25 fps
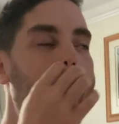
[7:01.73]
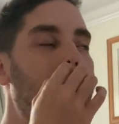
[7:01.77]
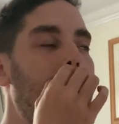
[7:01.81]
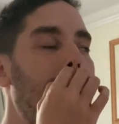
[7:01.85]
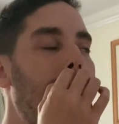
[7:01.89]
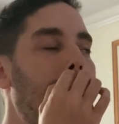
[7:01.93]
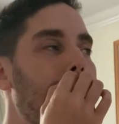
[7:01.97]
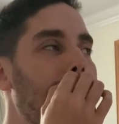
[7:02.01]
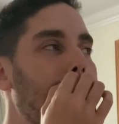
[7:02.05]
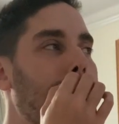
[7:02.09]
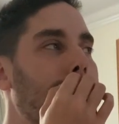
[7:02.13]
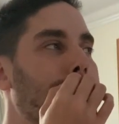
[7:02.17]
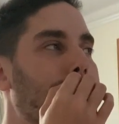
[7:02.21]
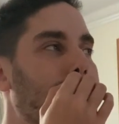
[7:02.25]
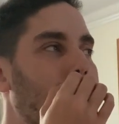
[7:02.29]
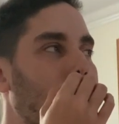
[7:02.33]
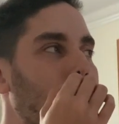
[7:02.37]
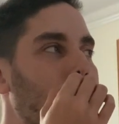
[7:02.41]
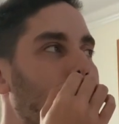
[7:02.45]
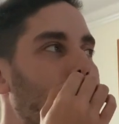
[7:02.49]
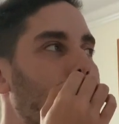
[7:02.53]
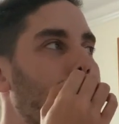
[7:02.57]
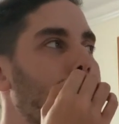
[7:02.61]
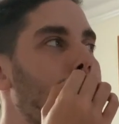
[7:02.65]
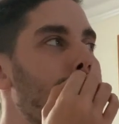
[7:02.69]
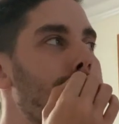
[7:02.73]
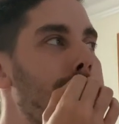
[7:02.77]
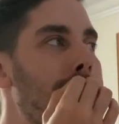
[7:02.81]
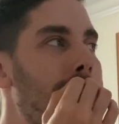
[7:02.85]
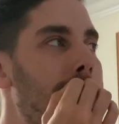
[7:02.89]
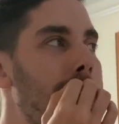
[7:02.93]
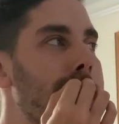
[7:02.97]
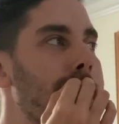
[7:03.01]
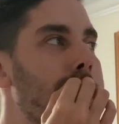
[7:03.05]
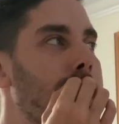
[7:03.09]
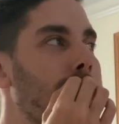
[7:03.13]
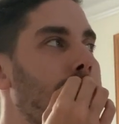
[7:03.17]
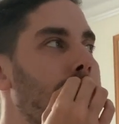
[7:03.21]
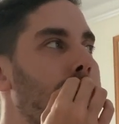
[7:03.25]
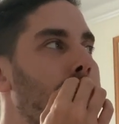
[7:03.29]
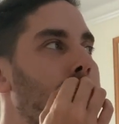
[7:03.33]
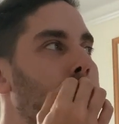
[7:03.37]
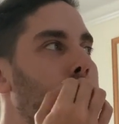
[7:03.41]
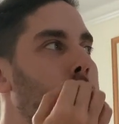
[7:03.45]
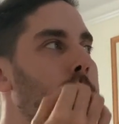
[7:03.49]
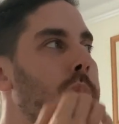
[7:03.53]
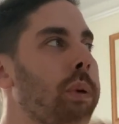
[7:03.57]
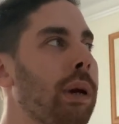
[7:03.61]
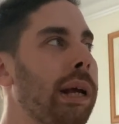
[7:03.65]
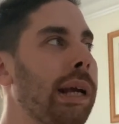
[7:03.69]
And I just remember the
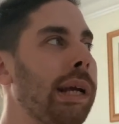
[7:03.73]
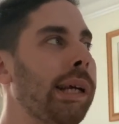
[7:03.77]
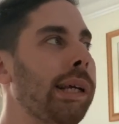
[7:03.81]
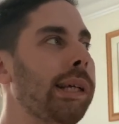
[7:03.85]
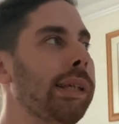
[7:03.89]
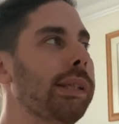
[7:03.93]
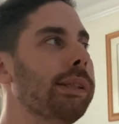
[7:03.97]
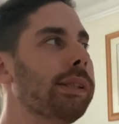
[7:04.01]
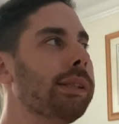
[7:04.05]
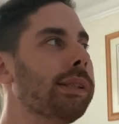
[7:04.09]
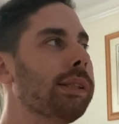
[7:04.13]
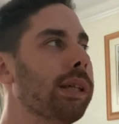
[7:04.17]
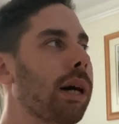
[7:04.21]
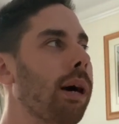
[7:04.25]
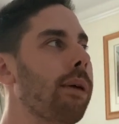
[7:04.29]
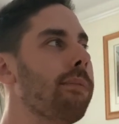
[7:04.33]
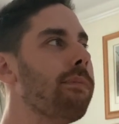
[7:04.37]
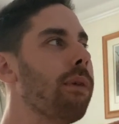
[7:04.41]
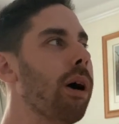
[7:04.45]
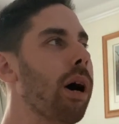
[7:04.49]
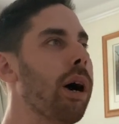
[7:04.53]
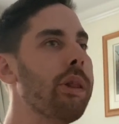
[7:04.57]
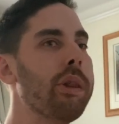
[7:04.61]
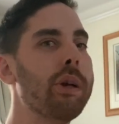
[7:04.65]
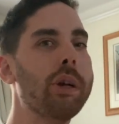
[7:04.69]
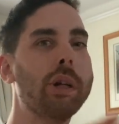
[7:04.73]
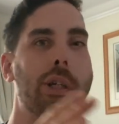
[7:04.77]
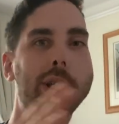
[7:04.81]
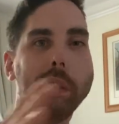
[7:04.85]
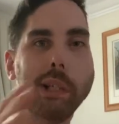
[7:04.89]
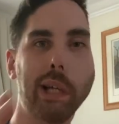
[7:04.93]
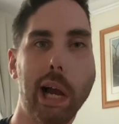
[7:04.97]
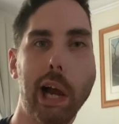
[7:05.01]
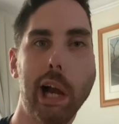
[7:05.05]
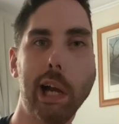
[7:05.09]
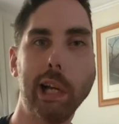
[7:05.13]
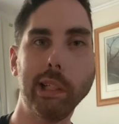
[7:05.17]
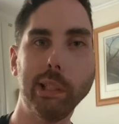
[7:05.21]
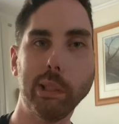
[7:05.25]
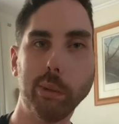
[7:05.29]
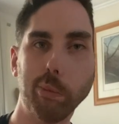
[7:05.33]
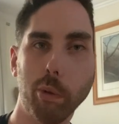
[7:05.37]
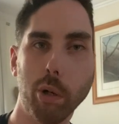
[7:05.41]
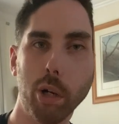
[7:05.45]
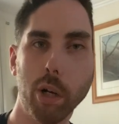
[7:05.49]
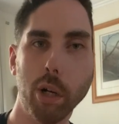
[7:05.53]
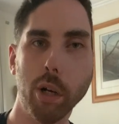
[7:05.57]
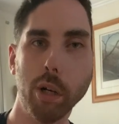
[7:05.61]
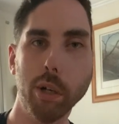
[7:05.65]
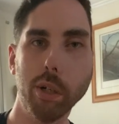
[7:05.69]
way some other guys
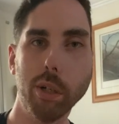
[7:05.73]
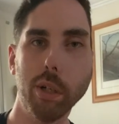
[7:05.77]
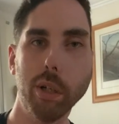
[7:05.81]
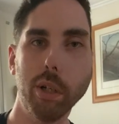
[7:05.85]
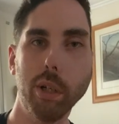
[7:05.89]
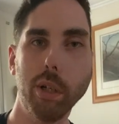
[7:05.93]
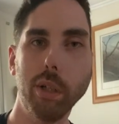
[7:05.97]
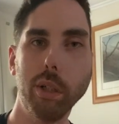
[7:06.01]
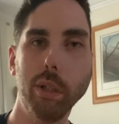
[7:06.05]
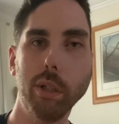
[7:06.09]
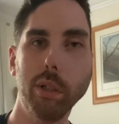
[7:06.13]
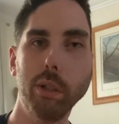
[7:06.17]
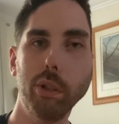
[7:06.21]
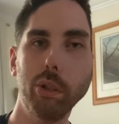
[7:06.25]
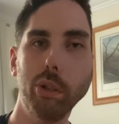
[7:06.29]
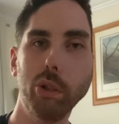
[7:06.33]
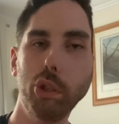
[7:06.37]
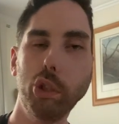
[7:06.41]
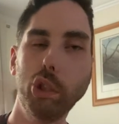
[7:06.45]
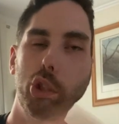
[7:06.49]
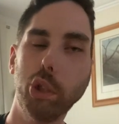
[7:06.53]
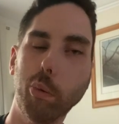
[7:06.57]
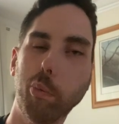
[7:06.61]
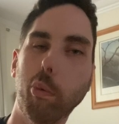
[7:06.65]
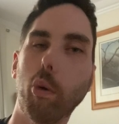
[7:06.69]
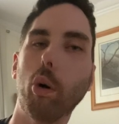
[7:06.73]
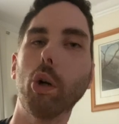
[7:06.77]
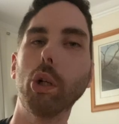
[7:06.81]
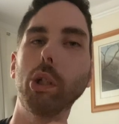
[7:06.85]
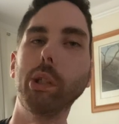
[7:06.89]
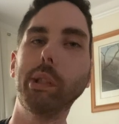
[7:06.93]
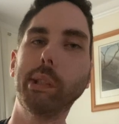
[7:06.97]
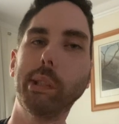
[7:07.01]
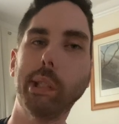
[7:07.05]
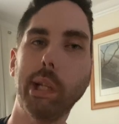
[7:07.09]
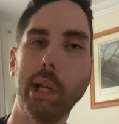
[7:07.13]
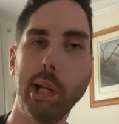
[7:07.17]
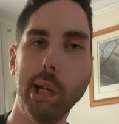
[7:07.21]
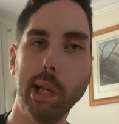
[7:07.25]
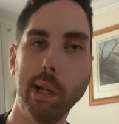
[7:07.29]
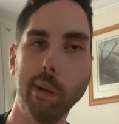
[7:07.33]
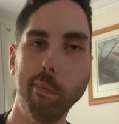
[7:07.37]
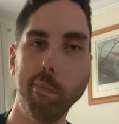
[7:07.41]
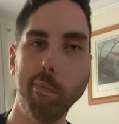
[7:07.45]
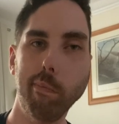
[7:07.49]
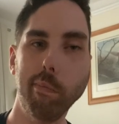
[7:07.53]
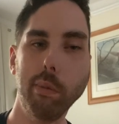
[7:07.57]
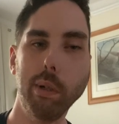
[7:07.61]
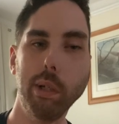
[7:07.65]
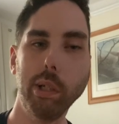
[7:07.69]
were towards
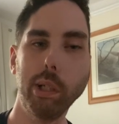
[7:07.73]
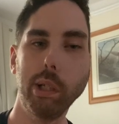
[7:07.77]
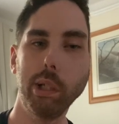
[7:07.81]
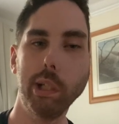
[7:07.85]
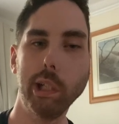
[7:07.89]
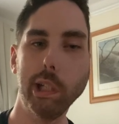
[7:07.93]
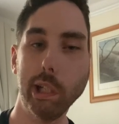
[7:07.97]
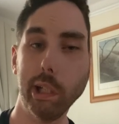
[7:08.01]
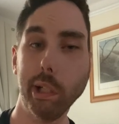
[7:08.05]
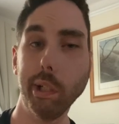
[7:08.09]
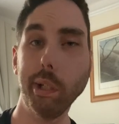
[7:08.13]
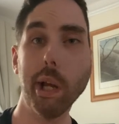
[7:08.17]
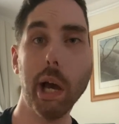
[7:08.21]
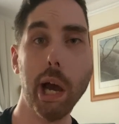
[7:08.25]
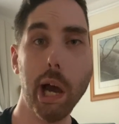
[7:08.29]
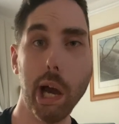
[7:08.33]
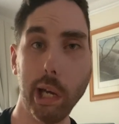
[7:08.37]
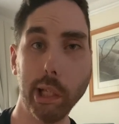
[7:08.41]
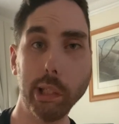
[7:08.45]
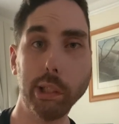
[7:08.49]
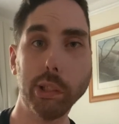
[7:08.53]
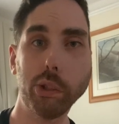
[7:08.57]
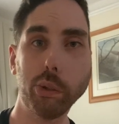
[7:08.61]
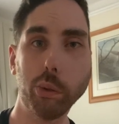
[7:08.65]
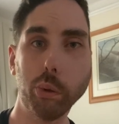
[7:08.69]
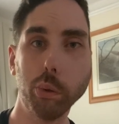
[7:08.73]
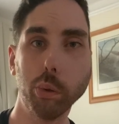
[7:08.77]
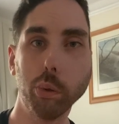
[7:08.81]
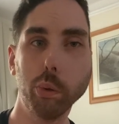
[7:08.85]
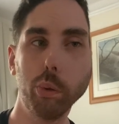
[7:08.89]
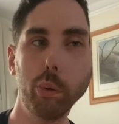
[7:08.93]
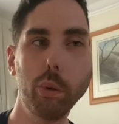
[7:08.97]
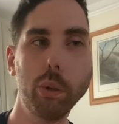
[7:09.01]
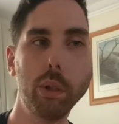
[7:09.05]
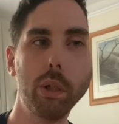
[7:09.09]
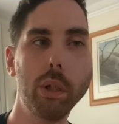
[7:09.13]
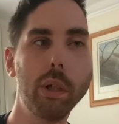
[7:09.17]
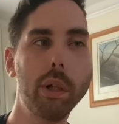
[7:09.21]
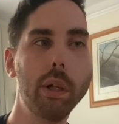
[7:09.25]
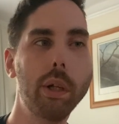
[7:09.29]
him in high school.